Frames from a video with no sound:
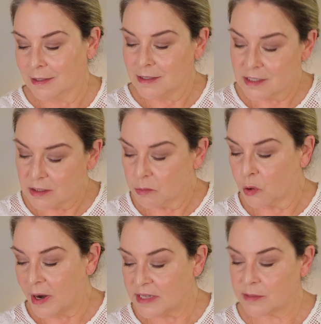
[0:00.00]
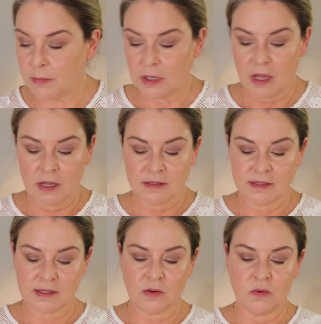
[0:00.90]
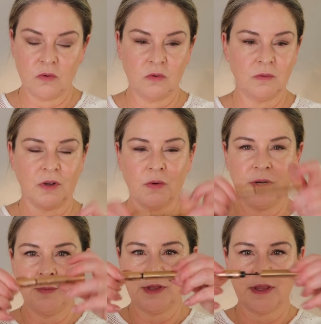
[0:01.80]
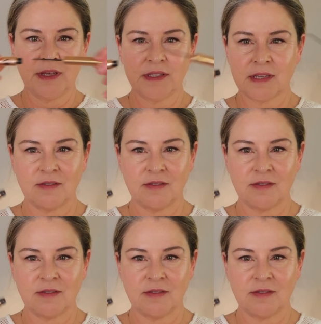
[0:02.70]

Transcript: some grays and blondes, so going in with this,